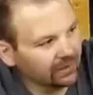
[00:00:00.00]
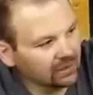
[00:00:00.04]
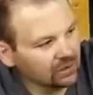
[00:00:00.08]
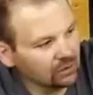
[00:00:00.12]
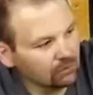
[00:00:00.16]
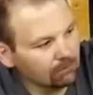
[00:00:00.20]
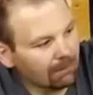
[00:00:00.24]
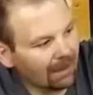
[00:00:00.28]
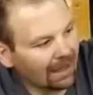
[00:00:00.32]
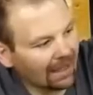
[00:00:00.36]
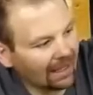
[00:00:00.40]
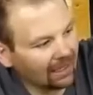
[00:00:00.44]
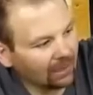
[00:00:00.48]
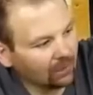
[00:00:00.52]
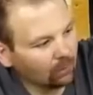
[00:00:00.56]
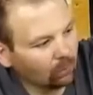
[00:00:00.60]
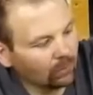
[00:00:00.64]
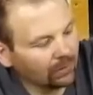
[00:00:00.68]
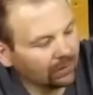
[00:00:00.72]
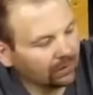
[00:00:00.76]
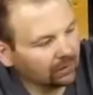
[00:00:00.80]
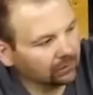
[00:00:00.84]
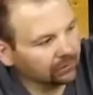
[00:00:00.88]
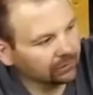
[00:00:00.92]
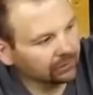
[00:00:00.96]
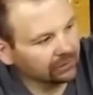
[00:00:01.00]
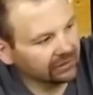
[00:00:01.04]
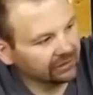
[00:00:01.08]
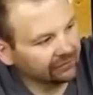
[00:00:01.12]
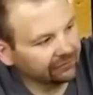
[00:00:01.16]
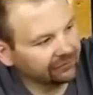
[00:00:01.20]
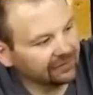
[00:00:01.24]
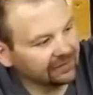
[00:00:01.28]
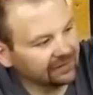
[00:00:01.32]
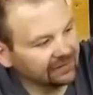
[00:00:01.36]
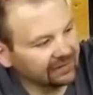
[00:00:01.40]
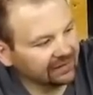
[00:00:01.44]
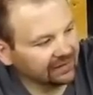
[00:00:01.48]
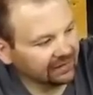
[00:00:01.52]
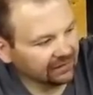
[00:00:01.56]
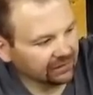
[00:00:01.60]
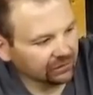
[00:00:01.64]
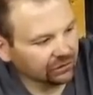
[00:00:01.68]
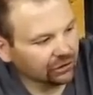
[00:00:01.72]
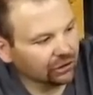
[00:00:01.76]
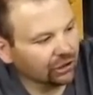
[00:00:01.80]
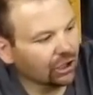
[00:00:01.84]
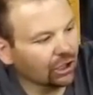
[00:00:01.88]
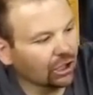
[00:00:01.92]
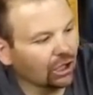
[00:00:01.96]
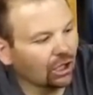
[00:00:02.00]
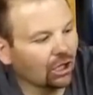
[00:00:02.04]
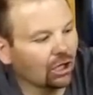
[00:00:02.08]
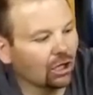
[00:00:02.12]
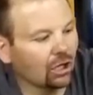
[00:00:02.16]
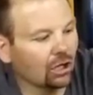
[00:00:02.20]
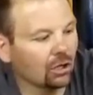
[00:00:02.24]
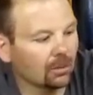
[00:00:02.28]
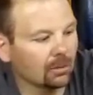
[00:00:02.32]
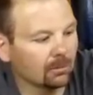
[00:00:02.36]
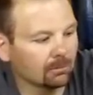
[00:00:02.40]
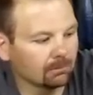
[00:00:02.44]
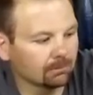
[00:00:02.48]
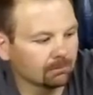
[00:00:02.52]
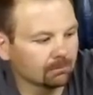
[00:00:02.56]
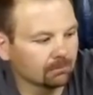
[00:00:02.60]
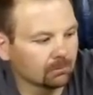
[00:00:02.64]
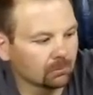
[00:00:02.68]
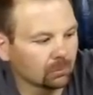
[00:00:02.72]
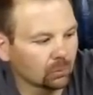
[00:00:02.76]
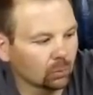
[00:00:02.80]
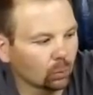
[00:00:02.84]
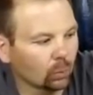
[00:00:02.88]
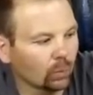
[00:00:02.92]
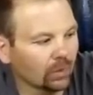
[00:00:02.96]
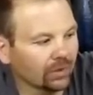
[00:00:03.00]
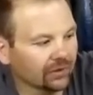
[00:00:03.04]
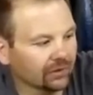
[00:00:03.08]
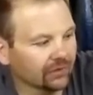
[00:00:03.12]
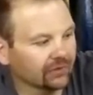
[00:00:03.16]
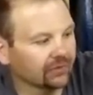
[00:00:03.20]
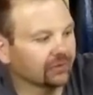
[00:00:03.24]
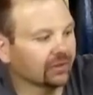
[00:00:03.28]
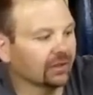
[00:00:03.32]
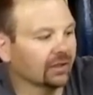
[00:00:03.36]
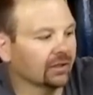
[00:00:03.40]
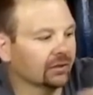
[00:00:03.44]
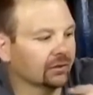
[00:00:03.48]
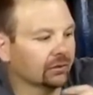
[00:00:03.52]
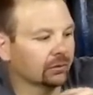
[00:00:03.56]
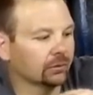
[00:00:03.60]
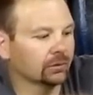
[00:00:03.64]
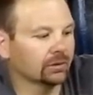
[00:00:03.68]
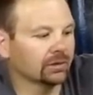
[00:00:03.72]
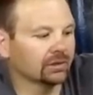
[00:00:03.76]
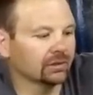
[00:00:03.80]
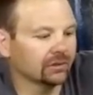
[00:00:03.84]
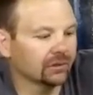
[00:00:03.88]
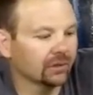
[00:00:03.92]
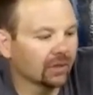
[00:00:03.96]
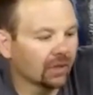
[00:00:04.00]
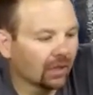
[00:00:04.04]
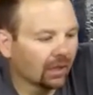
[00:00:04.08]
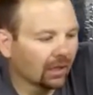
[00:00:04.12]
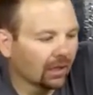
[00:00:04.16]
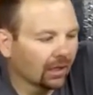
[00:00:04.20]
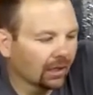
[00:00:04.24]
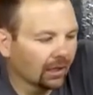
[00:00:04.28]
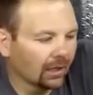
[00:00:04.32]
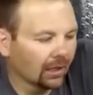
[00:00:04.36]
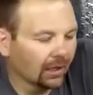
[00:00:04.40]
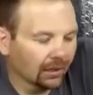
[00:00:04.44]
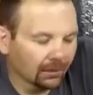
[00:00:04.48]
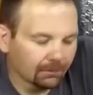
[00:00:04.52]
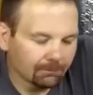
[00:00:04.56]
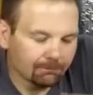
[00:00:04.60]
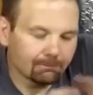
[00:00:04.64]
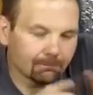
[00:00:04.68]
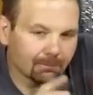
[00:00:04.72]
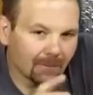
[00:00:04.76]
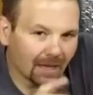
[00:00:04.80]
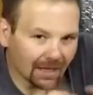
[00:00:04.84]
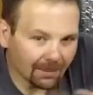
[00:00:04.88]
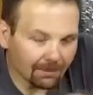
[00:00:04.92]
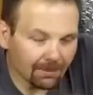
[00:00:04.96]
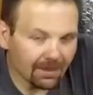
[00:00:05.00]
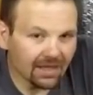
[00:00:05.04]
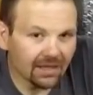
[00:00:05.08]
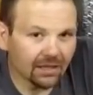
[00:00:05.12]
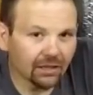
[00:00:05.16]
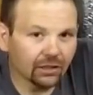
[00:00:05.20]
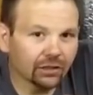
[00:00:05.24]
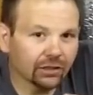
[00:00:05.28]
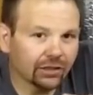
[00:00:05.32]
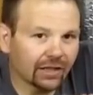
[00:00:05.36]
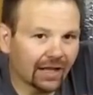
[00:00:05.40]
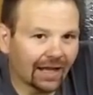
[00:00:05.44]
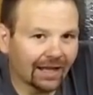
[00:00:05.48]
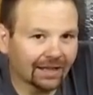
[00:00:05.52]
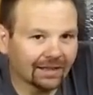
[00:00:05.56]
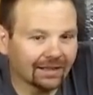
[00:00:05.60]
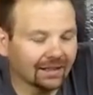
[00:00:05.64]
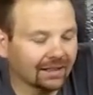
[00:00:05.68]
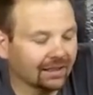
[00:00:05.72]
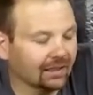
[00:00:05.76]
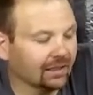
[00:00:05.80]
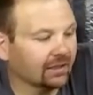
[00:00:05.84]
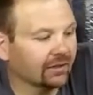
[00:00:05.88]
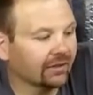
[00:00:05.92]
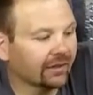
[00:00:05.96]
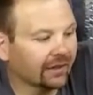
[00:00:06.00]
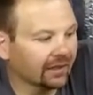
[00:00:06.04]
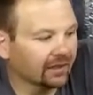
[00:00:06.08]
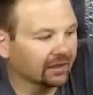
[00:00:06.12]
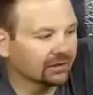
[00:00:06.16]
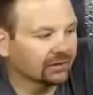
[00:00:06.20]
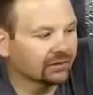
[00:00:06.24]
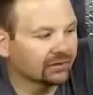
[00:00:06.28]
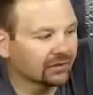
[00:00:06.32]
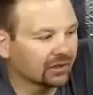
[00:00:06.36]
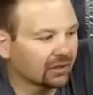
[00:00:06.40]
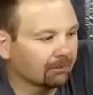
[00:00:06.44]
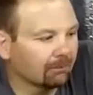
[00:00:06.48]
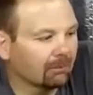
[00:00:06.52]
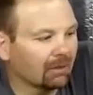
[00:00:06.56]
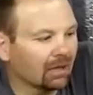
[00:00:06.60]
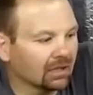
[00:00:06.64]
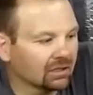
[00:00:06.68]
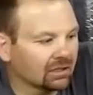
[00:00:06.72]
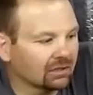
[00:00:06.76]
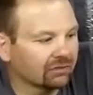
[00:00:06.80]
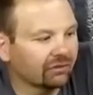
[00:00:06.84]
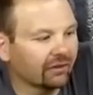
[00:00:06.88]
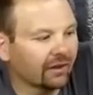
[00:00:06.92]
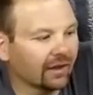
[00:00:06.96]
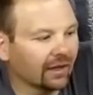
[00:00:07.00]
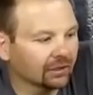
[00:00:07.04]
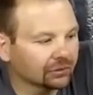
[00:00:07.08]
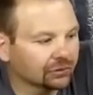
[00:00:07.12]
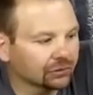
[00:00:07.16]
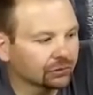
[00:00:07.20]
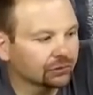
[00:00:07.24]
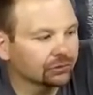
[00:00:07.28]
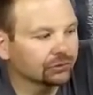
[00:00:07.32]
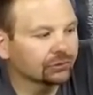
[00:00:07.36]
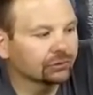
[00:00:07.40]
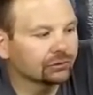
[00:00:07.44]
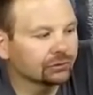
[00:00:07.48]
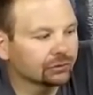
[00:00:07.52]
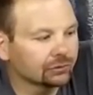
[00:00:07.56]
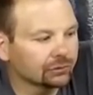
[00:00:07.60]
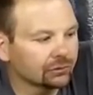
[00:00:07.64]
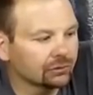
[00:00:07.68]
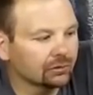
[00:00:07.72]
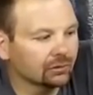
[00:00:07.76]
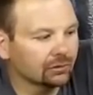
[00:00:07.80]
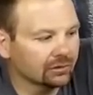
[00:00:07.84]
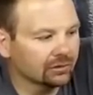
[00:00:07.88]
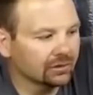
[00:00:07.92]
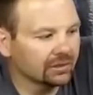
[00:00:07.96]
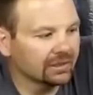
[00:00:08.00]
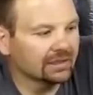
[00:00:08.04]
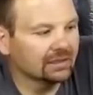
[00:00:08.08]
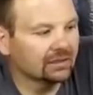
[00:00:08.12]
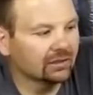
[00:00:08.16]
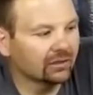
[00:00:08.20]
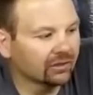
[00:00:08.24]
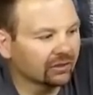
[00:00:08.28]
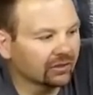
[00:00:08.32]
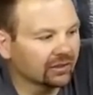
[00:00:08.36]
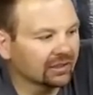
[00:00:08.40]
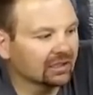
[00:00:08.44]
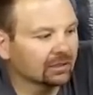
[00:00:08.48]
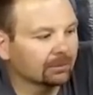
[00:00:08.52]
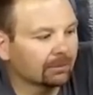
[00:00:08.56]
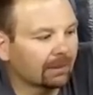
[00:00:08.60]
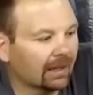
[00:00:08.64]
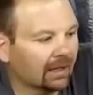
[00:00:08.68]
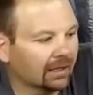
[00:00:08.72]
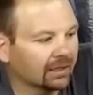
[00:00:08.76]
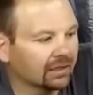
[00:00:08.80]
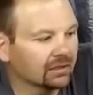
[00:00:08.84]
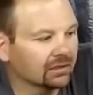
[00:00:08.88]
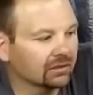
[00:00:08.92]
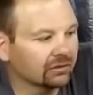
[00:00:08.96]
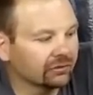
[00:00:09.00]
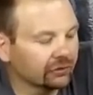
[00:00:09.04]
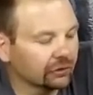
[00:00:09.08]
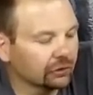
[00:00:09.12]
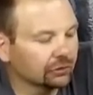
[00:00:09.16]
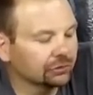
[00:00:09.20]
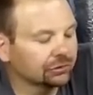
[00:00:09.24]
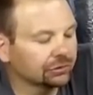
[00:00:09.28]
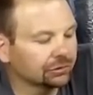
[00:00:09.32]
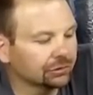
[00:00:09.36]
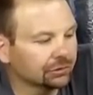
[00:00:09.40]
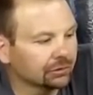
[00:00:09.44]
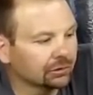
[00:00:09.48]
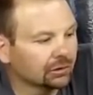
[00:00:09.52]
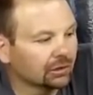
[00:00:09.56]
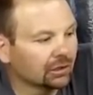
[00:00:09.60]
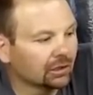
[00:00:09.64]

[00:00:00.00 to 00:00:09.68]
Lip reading: you buy a welder, if it didn't come with accessories, maybe a good idea that some manufacturers need to think about in the future.